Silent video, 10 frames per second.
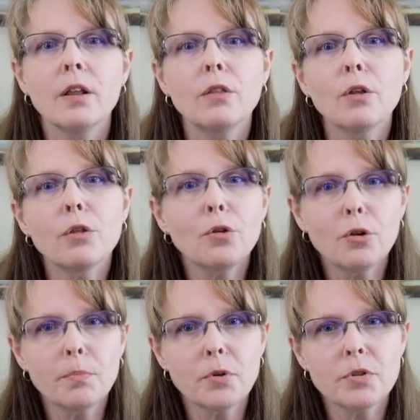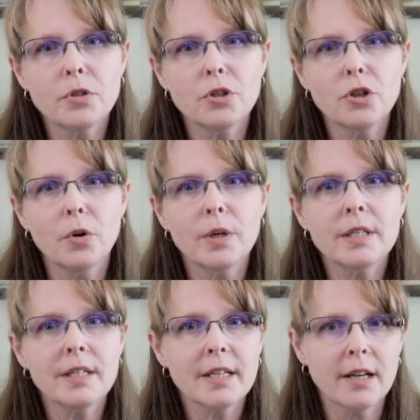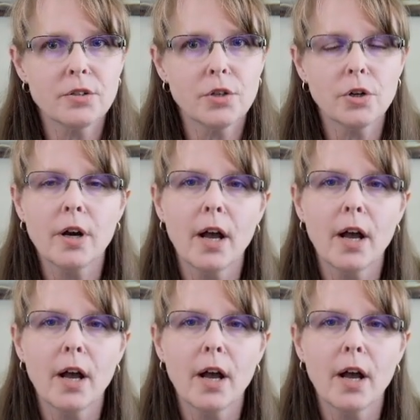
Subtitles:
The third person shown is a tester